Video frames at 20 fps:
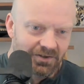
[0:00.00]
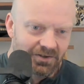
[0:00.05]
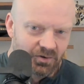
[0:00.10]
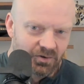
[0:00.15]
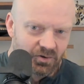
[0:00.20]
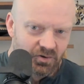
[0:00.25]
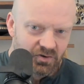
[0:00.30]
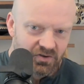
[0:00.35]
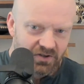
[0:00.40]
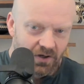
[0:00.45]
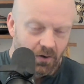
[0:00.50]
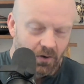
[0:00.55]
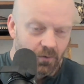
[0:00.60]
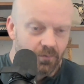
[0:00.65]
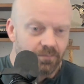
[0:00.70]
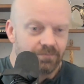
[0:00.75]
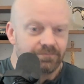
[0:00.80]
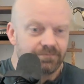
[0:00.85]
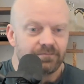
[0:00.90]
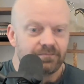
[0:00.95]
So
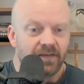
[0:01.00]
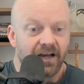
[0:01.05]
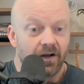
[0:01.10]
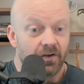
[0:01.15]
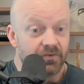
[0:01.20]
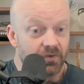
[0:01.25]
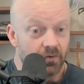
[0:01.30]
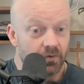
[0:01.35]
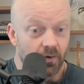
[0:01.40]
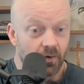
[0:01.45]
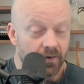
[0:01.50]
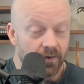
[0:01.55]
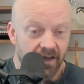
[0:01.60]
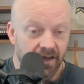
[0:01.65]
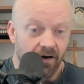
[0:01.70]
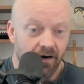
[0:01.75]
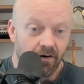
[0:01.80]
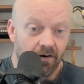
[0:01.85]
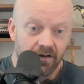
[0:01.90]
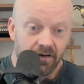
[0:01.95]
I also don't
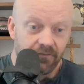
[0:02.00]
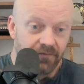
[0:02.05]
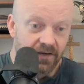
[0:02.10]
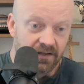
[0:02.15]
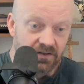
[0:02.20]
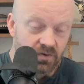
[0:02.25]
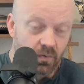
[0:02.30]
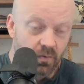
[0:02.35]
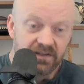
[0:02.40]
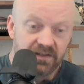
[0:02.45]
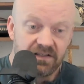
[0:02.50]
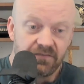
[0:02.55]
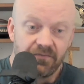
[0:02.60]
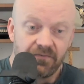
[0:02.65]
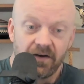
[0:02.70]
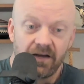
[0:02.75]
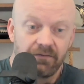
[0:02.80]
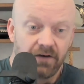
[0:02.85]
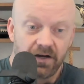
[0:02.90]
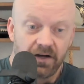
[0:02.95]
care if a
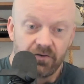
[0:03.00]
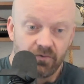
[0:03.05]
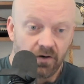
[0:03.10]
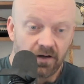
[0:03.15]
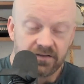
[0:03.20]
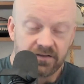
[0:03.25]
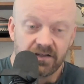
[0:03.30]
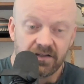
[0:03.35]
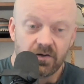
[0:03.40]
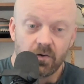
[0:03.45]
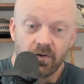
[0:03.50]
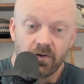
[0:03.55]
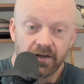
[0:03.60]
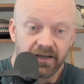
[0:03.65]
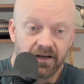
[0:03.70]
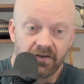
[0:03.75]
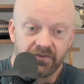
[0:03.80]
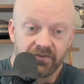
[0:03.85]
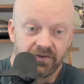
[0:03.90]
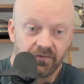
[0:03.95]
25
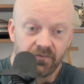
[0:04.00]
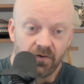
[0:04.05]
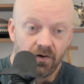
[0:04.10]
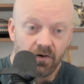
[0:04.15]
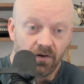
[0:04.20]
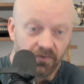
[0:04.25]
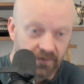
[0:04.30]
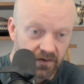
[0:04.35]
hydroxycholecalciferol,